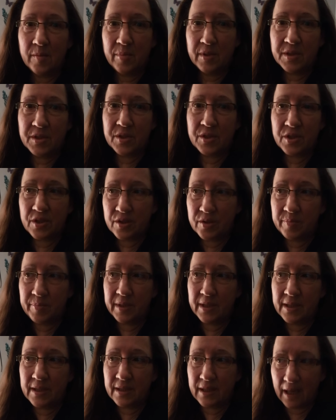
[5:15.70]
but to
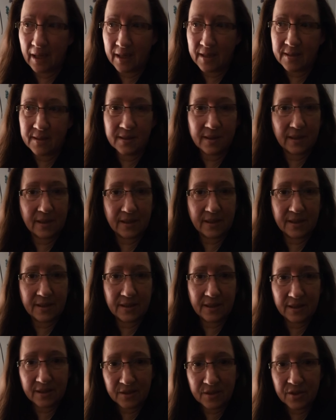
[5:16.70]
be
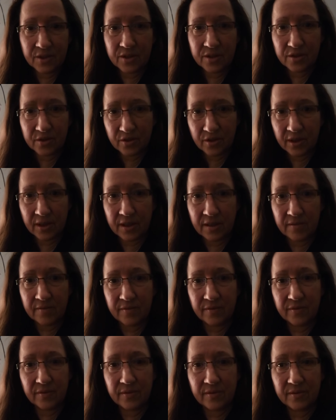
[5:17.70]
gaslighted into your
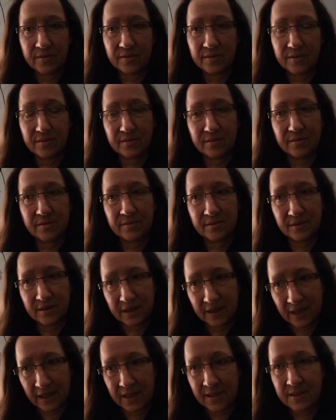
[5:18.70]
grave
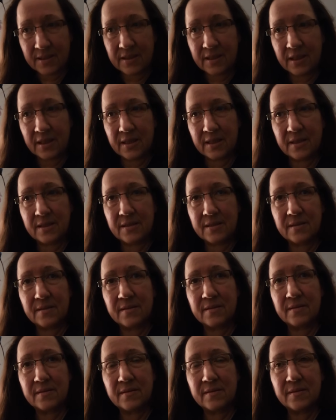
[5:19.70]
gaslighted
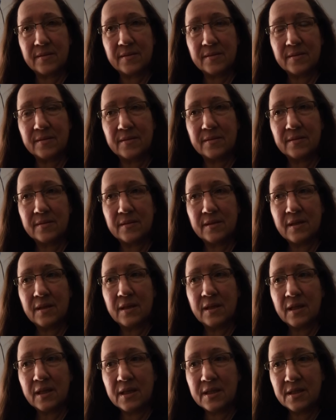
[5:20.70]

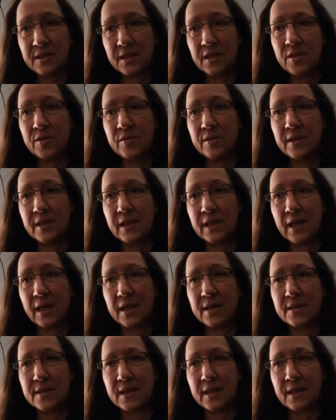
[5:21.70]
continually
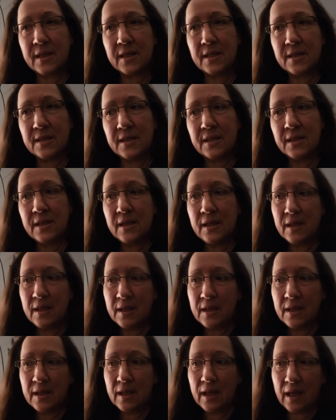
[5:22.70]
gaslighted
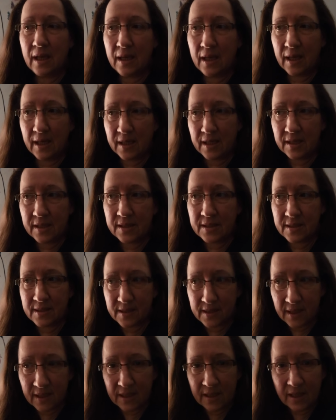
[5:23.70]
and i can
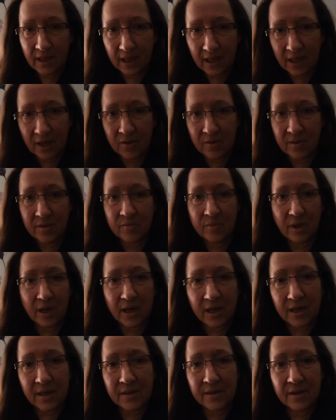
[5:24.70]
see how and
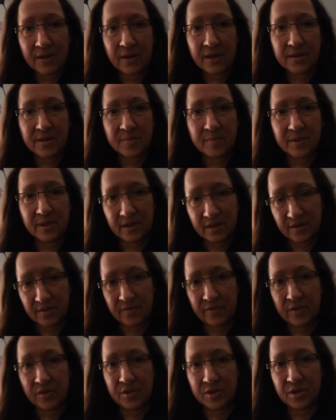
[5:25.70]
why there has been
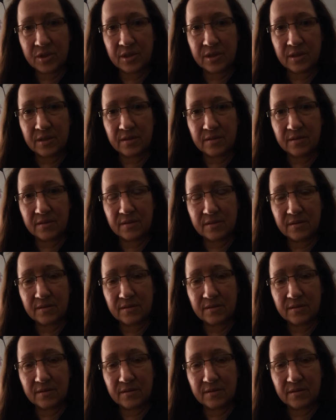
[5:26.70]
confusion